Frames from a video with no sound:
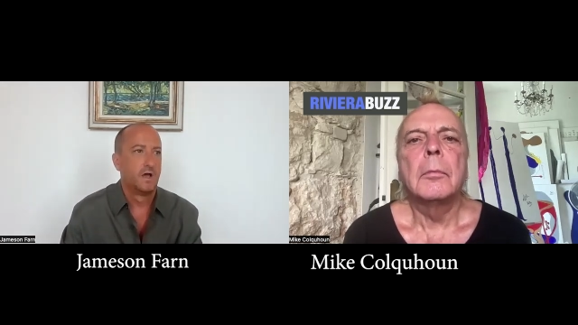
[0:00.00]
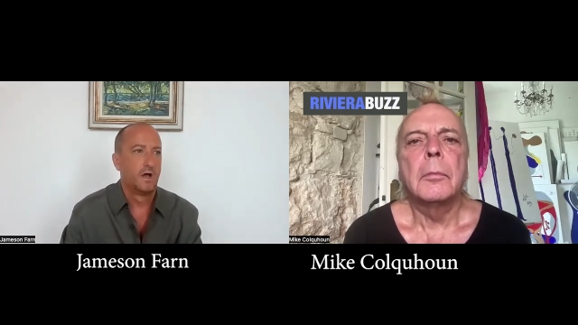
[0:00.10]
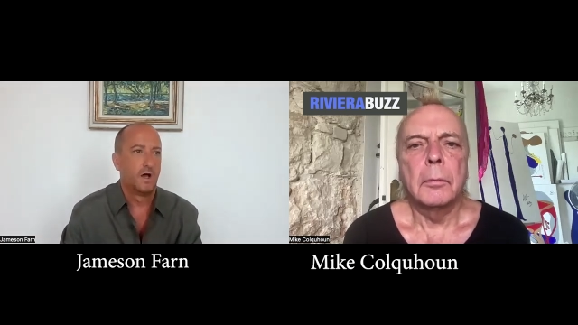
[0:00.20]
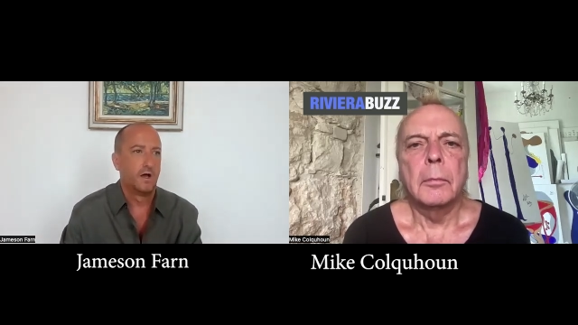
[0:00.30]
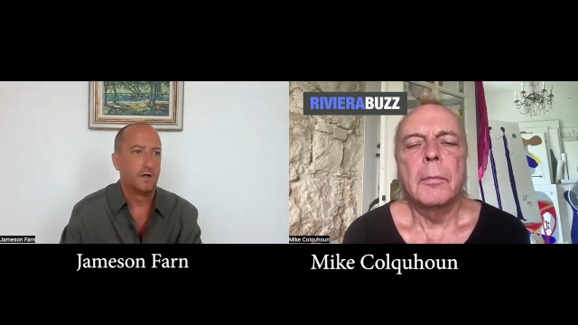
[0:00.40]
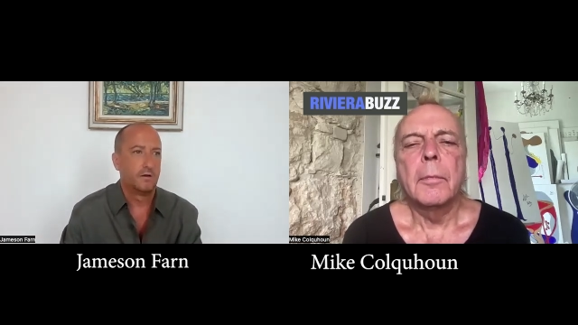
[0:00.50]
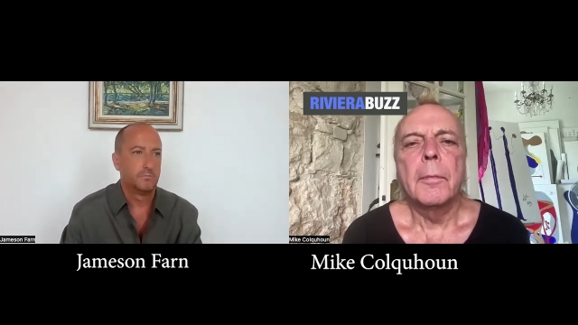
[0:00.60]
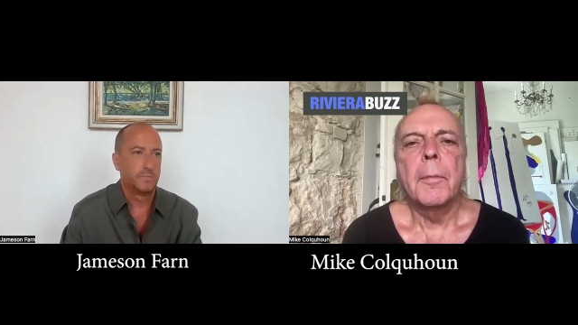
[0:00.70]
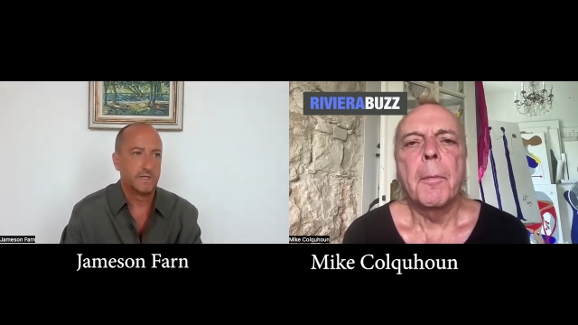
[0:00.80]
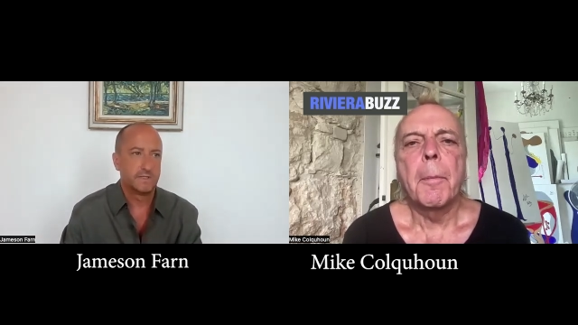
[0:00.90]
Speaker 1: Um,
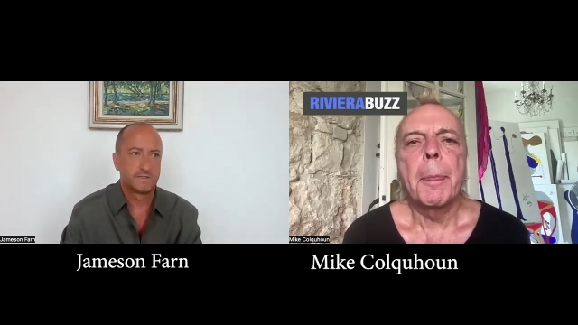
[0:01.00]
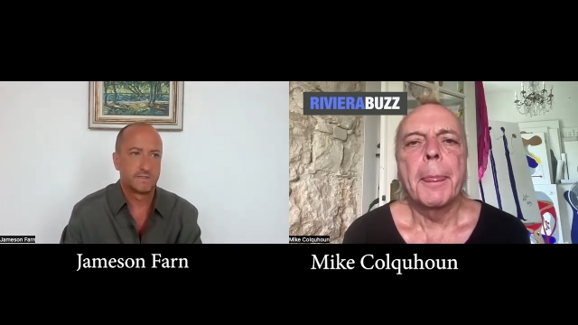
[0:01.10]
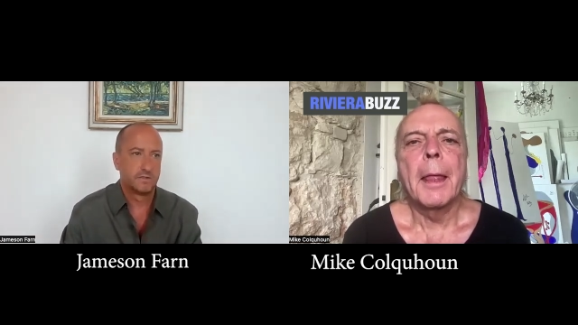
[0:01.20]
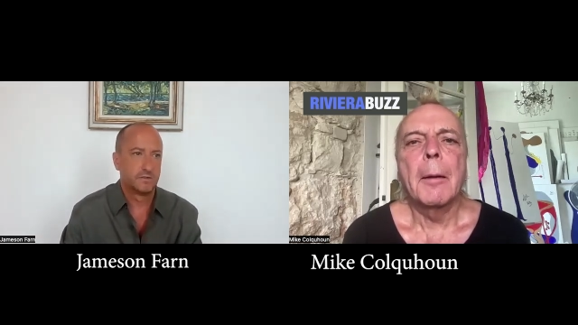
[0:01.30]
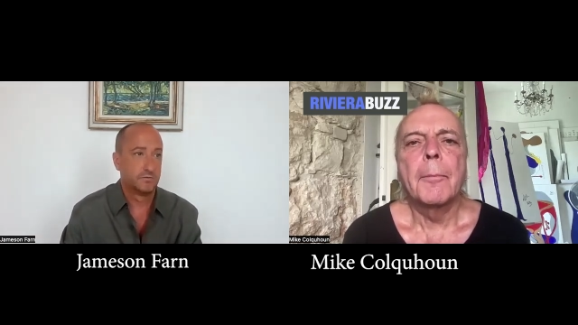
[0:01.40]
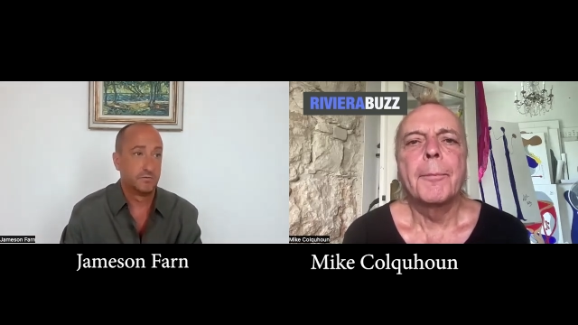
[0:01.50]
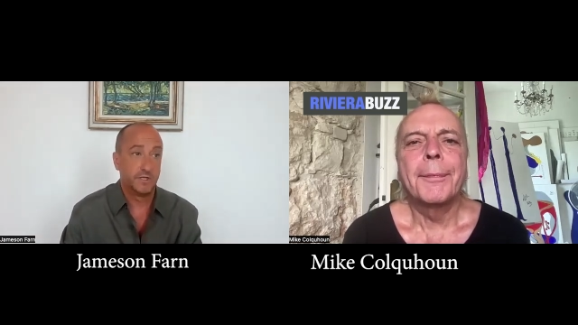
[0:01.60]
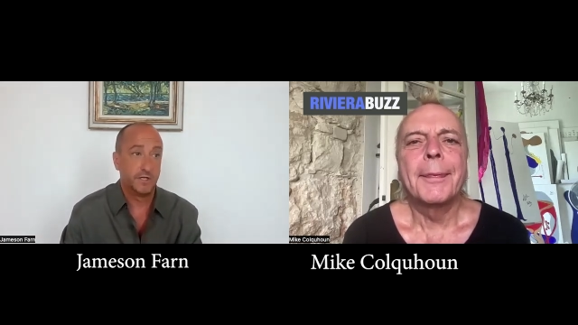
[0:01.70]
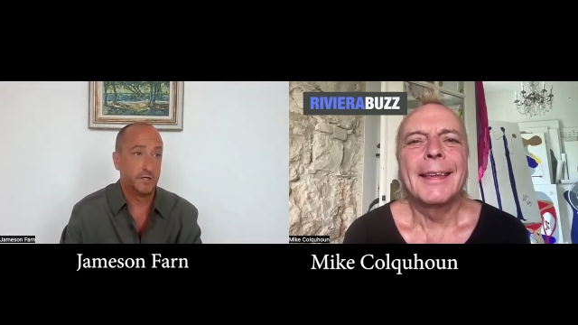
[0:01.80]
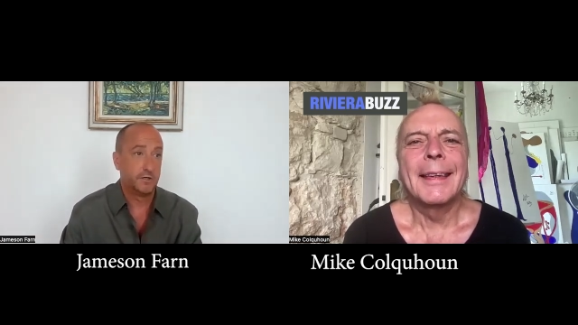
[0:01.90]
it's
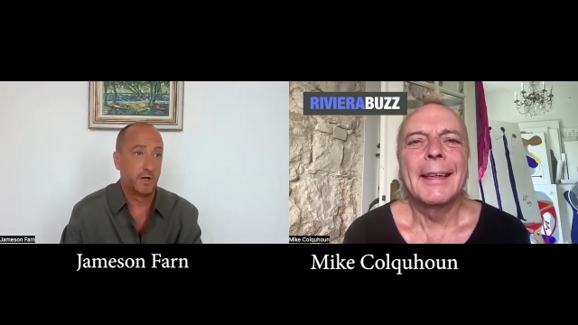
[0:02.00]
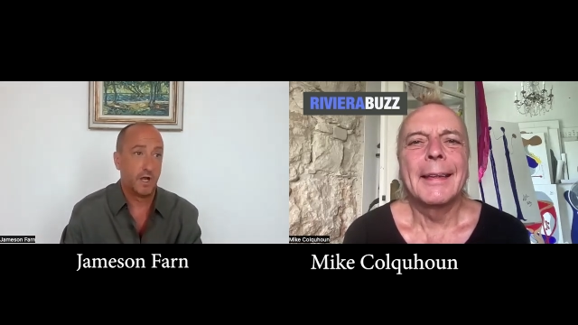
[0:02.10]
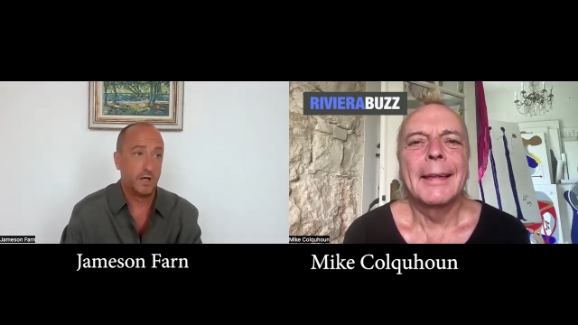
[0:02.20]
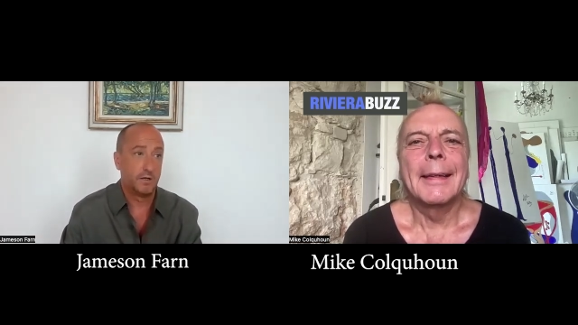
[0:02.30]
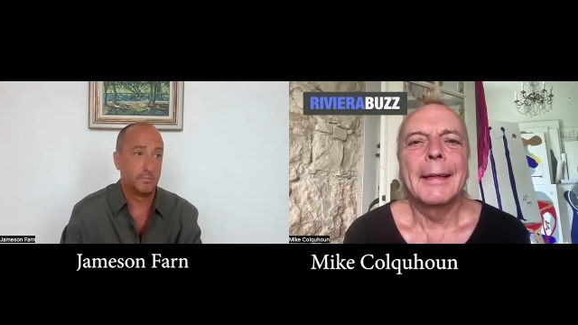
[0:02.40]
near uh,